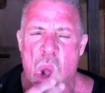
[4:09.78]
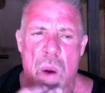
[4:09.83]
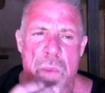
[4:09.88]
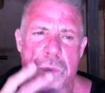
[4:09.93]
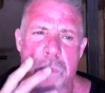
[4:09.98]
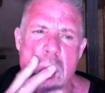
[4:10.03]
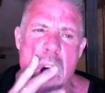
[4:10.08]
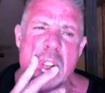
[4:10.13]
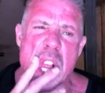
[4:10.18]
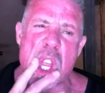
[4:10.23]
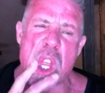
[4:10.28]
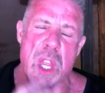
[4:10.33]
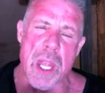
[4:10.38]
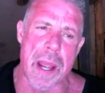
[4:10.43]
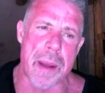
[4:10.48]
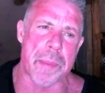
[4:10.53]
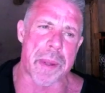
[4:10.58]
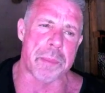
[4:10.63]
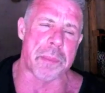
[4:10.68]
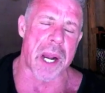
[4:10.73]
follow
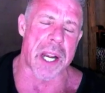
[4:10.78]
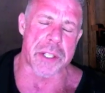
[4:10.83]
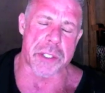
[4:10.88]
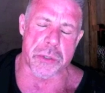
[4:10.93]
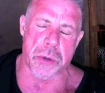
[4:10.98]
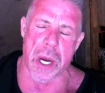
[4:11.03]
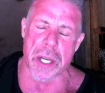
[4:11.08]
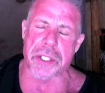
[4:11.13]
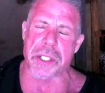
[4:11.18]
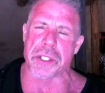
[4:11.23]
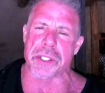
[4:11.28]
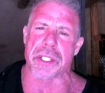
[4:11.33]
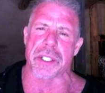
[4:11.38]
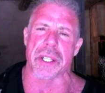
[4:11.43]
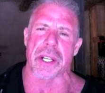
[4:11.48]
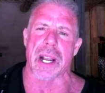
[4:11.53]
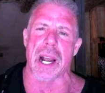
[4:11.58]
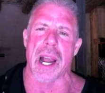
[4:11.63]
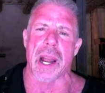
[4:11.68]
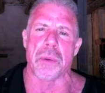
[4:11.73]
them, and my instructions to the
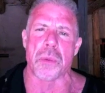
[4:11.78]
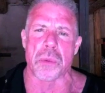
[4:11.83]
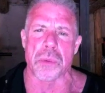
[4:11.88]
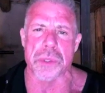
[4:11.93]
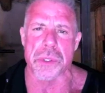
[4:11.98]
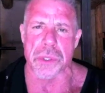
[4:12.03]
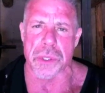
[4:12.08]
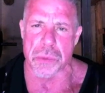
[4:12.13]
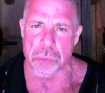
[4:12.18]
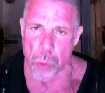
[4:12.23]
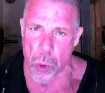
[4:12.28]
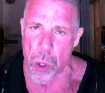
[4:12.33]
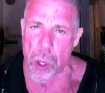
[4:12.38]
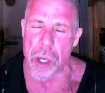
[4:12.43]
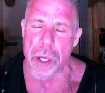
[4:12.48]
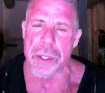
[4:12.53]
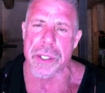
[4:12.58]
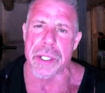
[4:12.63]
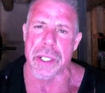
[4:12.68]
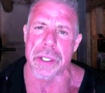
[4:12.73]
guy
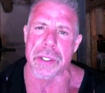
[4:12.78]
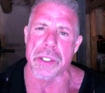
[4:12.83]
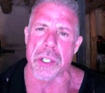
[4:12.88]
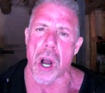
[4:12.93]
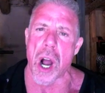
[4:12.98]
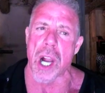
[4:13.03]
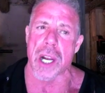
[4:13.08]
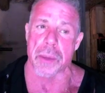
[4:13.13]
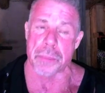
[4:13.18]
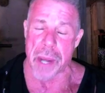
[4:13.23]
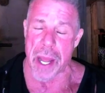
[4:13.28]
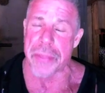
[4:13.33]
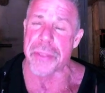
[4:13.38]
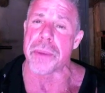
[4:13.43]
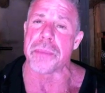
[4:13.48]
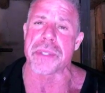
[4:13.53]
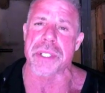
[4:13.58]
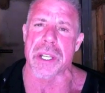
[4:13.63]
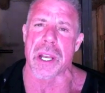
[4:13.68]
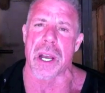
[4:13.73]
were to talk about
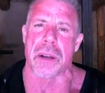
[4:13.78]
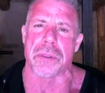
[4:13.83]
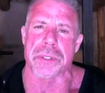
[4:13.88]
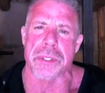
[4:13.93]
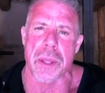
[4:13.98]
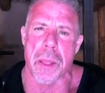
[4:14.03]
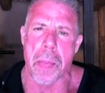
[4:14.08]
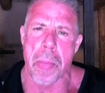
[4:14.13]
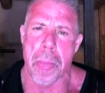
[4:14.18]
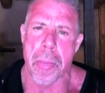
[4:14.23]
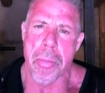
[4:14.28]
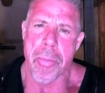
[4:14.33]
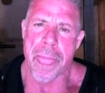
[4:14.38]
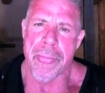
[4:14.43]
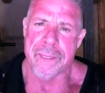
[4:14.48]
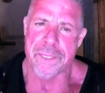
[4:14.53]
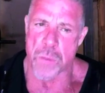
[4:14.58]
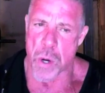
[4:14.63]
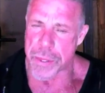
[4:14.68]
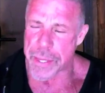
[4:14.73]
themselves.
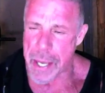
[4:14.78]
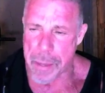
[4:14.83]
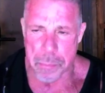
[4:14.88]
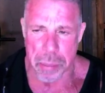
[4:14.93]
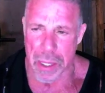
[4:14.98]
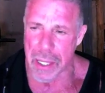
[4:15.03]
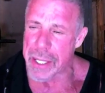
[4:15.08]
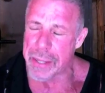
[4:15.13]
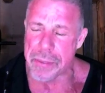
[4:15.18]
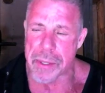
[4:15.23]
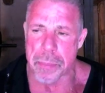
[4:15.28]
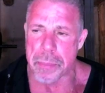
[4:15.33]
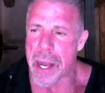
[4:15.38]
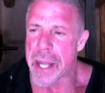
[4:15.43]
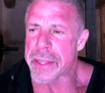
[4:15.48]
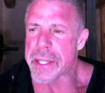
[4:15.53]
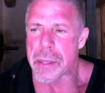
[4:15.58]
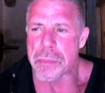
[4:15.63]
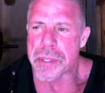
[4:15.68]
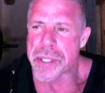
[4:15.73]
What they believed
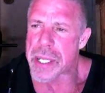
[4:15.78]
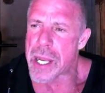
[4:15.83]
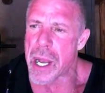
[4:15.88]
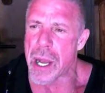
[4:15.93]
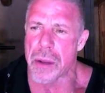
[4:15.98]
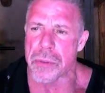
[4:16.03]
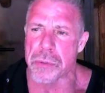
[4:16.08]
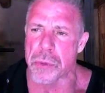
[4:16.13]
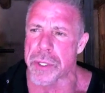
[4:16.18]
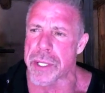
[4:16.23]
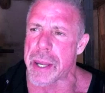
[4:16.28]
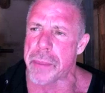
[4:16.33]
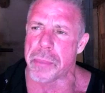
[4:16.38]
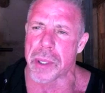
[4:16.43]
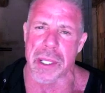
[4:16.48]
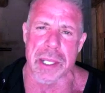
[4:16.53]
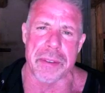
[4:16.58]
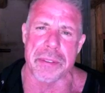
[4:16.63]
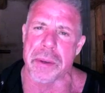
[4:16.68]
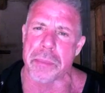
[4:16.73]
about themselves, what they
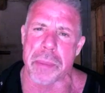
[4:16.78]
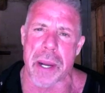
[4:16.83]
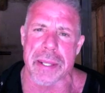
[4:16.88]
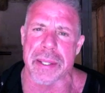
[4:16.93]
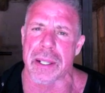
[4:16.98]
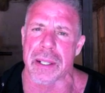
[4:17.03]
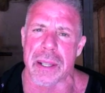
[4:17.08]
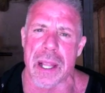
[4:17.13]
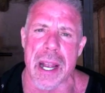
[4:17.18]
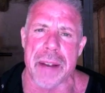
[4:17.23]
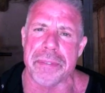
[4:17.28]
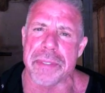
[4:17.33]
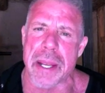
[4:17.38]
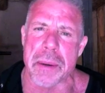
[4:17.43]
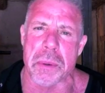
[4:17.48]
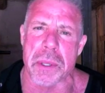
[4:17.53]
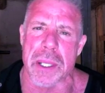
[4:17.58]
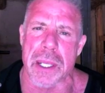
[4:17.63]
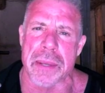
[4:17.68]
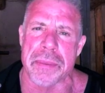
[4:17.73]
believed about the life they
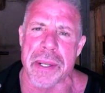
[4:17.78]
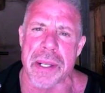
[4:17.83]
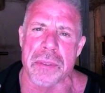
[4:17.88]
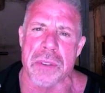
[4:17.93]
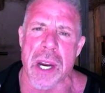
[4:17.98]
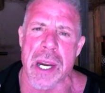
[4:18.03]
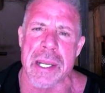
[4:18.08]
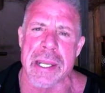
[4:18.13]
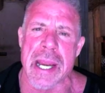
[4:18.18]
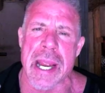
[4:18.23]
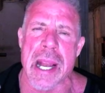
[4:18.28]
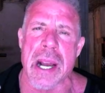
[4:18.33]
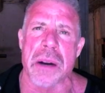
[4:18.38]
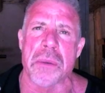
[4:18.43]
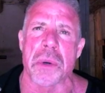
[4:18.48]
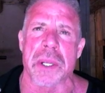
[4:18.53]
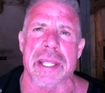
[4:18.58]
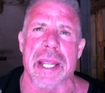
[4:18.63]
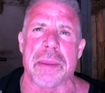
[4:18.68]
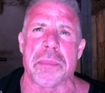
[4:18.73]
were living right now,
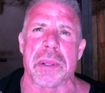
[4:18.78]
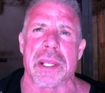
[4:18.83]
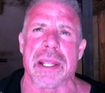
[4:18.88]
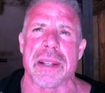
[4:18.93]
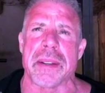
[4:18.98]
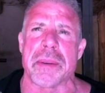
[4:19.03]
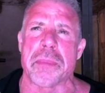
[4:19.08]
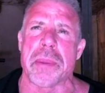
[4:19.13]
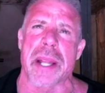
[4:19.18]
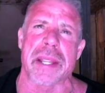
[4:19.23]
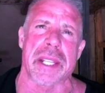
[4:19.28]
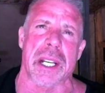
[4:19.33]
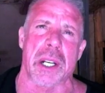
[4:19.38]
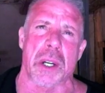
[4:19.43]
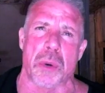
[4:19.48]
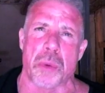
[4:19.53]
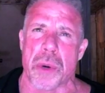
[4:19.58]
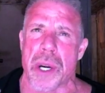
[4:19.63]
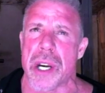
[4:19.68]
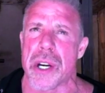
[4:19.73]
what they believed about the
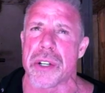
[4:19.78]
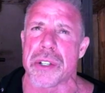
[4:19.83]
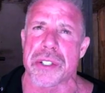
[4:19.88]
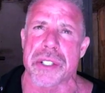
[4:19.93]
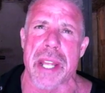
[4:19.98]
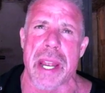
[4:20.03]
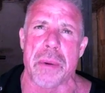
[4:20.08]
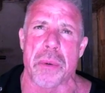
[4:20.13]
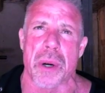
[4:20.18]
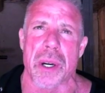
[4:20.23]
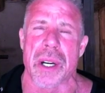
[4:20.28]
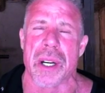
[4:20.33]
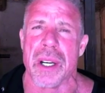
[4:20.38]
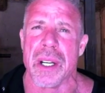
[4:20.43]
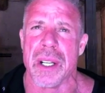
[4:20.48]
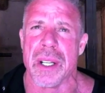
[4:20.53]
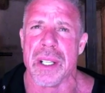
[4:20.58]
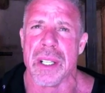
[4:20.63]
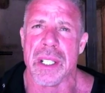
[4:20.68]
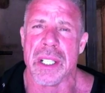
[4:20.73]
careers they were
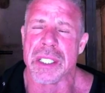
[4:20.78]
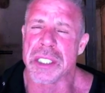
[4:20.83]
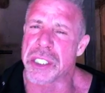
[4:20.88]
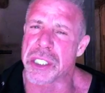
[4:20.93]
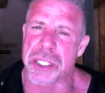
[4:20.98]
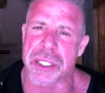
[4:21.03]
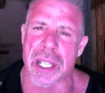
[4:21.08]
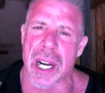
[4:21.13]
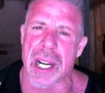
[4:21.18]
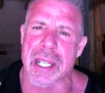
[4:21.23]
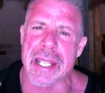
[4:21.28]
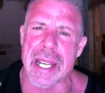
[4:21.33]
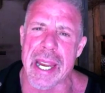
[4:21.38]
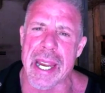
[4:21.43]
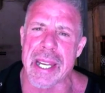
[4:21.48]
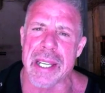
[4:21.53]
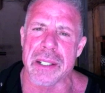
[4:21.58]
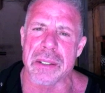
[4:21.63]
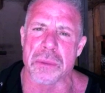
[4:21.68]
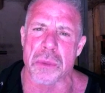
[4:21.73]
stuck
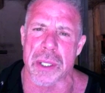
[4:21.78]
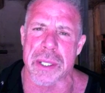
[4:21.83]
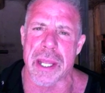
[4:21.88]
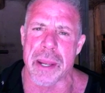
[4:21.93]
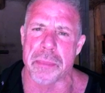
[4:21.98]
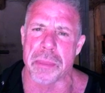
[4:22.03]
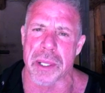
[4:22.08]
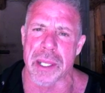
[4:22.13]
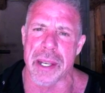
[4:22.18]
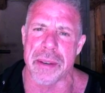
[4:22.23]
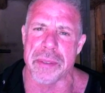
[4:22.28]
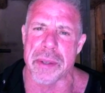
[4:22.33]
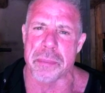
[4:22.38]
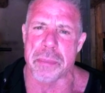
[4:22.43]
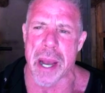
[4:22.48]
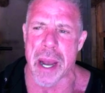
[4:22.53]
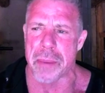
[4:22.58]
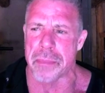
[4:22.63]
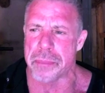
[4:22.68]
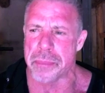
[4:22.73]
in, what they believed
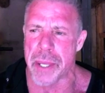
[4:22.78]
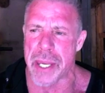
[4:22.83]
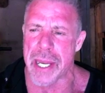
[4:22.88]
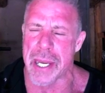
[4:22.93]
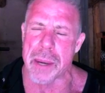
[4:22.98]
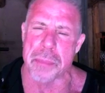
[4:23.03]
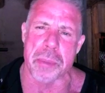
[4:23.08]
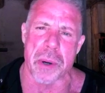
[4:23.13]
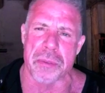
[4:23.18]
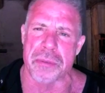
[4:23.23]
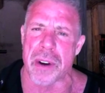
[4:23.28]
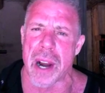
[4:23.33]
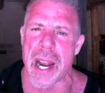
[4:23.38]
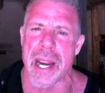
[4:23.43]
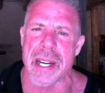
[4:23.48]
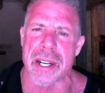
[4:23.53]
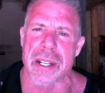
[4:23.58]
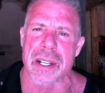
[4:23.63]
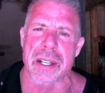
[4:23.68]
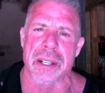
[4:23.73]
about being a
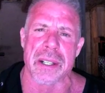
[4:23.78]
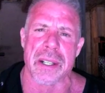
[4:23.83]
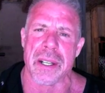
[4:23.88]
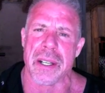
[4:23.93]
provider, a